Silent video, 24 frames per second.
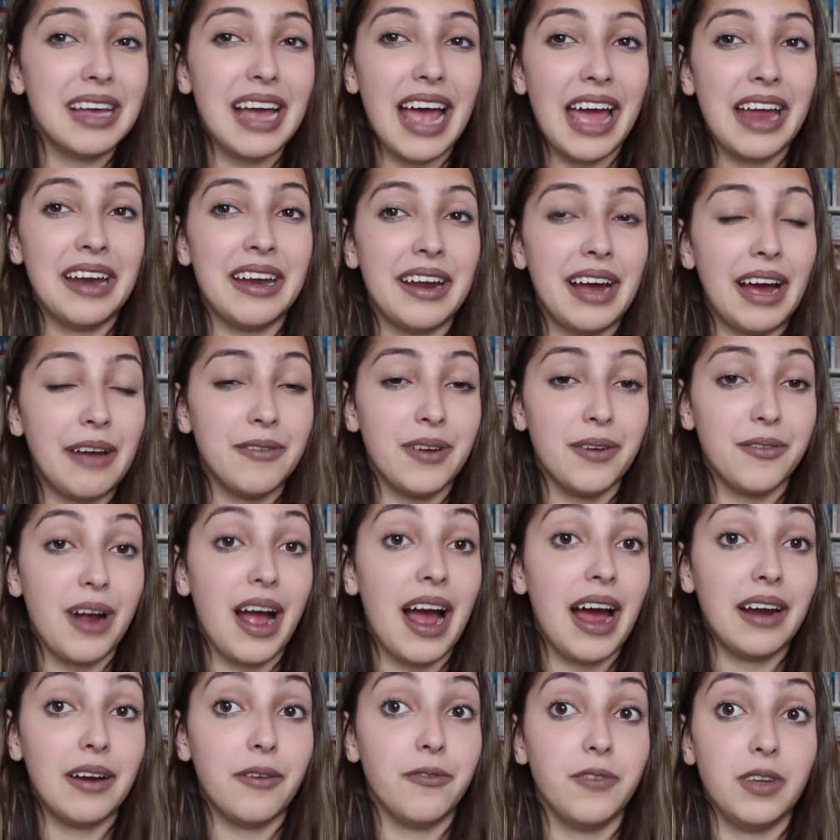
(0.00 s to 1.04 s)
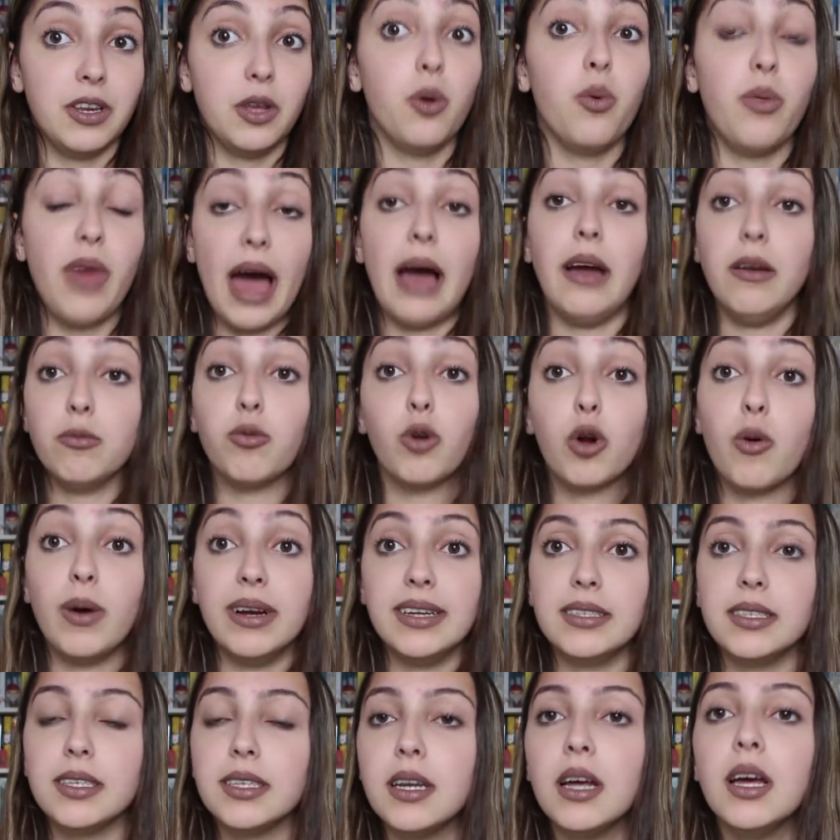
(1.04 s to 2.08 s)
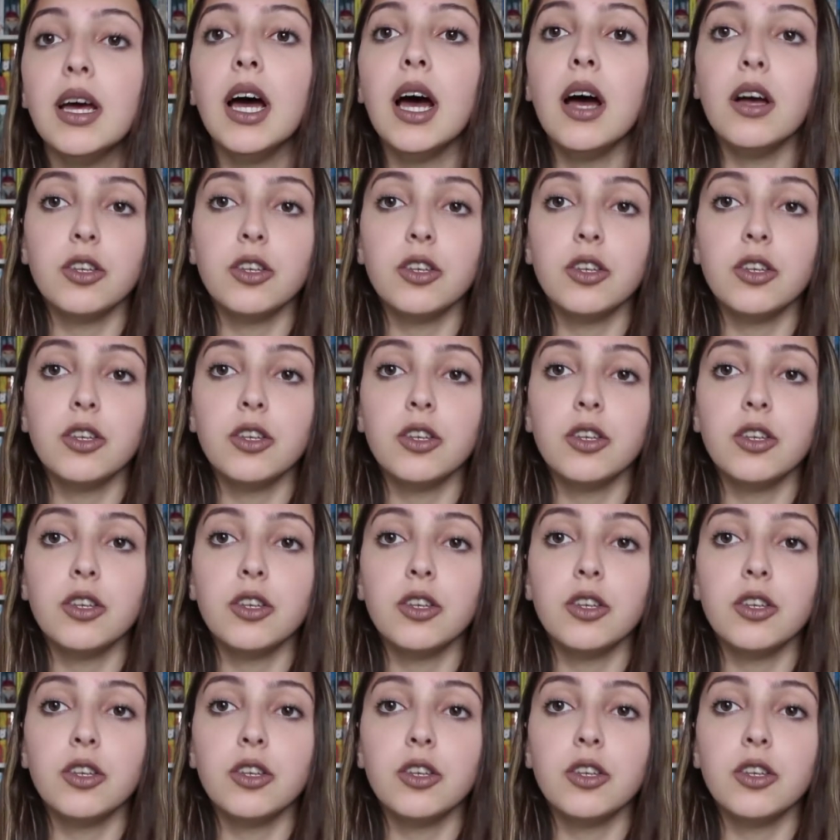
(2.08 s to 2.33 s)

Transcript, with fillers: and I've never had a video that requested.